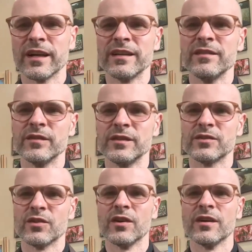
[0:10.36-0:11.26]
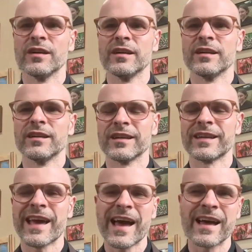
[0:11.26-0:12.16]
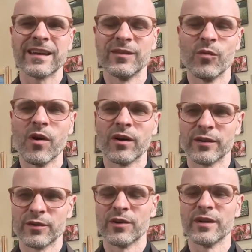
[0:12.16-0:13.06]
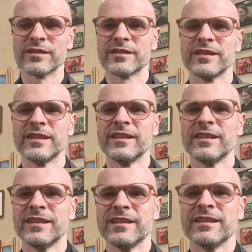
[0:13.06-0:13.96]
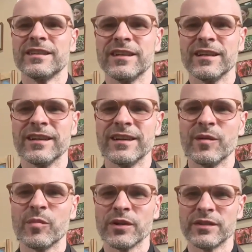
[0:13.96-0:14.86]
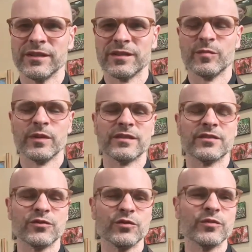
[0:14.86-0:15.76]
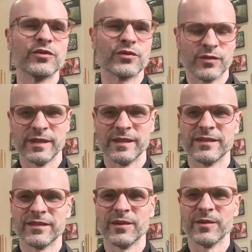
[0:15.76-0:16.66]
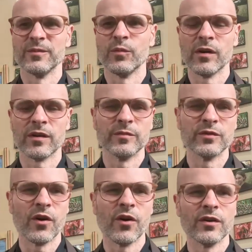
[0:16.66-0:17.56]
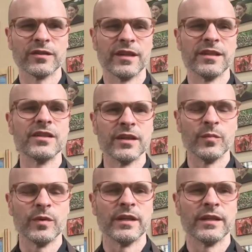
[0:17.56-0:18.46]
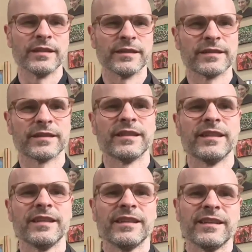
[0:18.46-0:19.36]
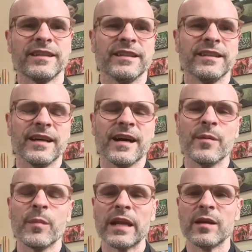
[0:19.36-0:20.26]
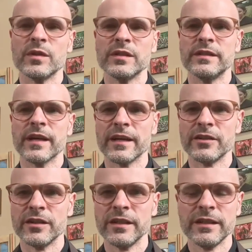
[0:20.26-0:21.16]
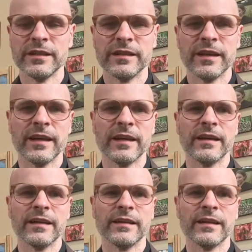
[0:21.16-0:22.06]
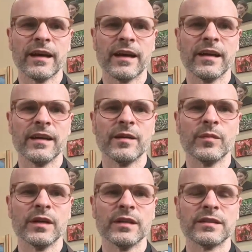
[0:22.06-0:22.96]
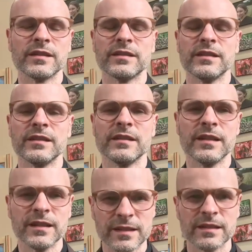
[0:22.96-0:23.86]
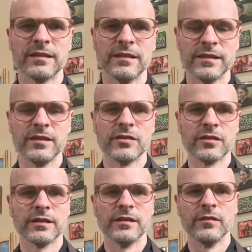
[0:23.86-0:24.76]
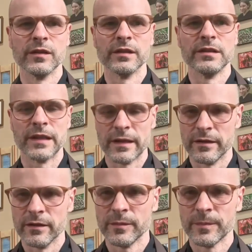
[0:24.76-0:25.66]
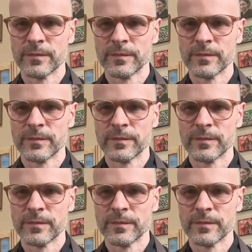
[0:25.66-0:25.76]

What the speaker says: I even saw a cat walk across a participant's Zoom screen. So welcome to all sentient beings. My name is Daishi, and I am an assistant teacher at the Village Zendo.